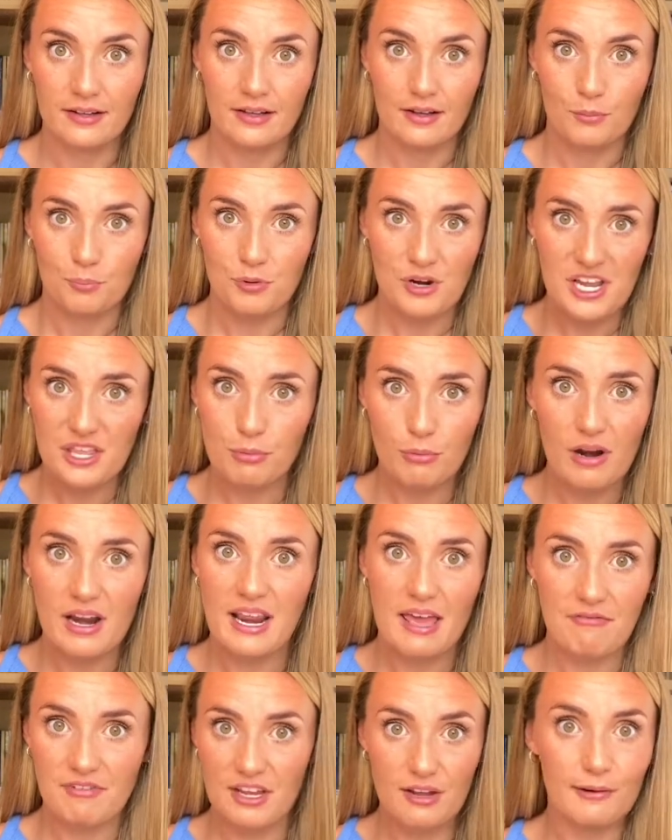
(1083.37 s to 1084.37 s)
Breathe
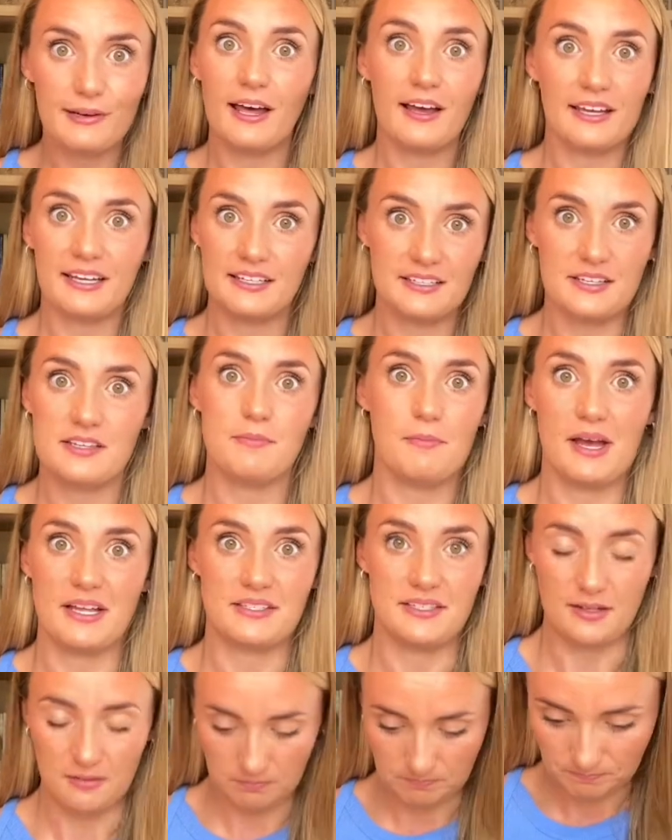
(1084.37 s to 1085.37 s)
wherever you like, it doesn't matter.